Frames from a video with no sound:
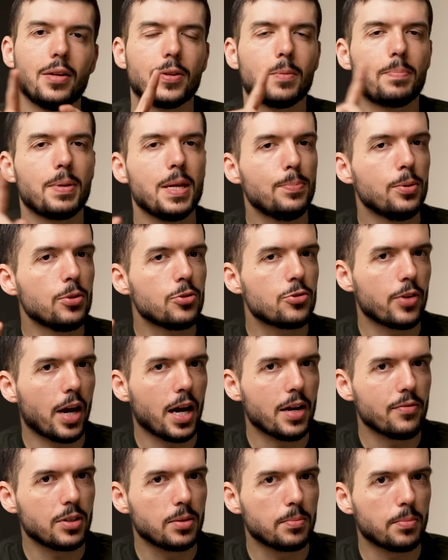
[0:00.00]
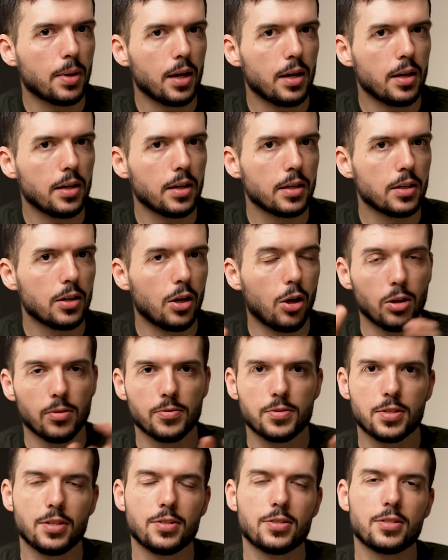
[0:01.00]
the people driving by all of
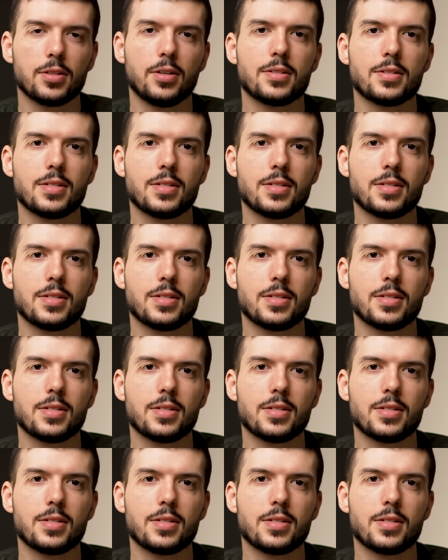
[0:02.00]
a sudden start